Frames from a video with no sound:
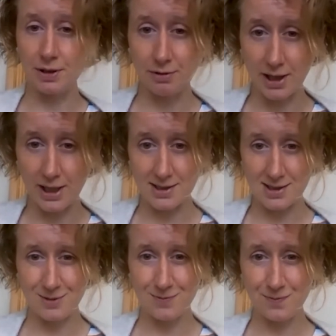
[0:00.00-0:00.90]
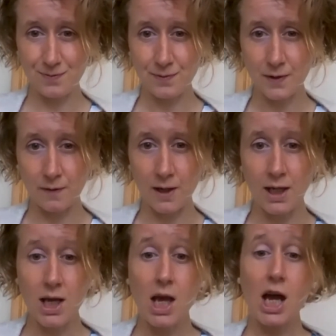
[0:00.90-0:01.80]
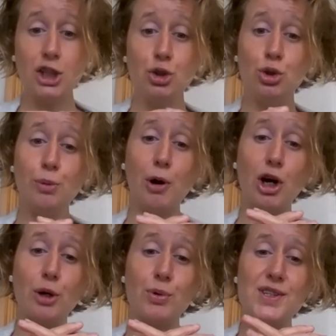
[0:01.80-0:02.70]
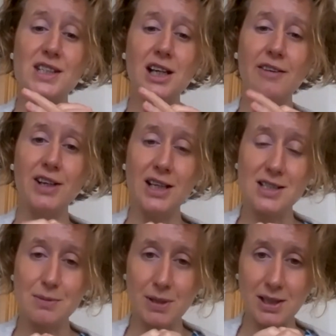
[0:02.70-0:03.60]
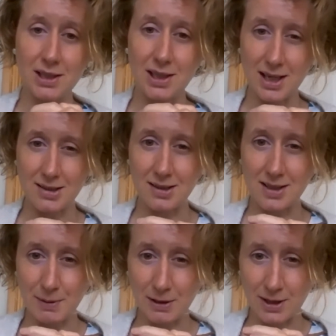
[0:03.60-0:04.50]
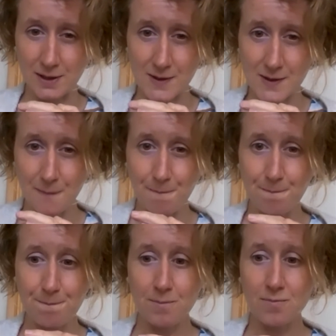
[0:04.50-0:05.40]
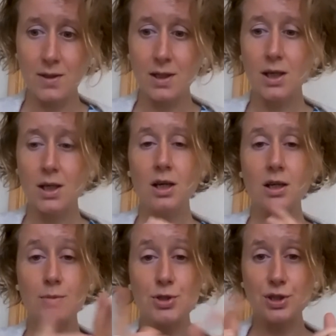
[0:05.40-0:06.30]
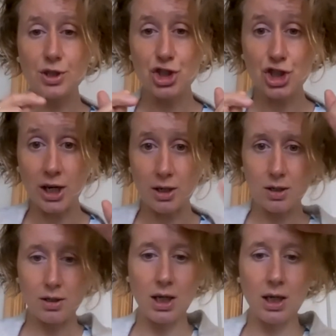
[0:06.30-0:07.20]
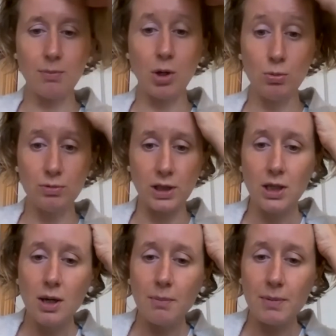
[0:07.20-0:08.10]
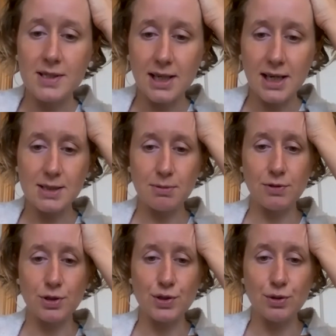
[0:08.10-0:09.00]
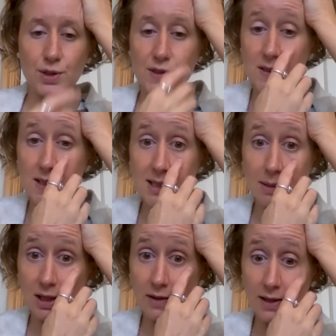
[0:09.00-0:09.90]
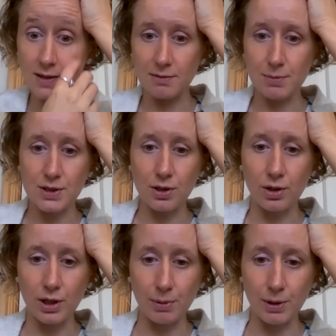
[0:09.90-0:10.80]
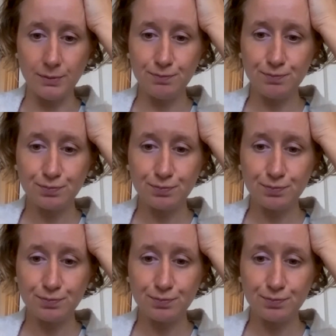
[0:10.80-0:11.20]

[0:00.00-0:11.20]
on the rest. All right. And you and your partner will still have an intimate and connected experience. I'm just going to share my slides with you so you can see some of the things I've been talking about.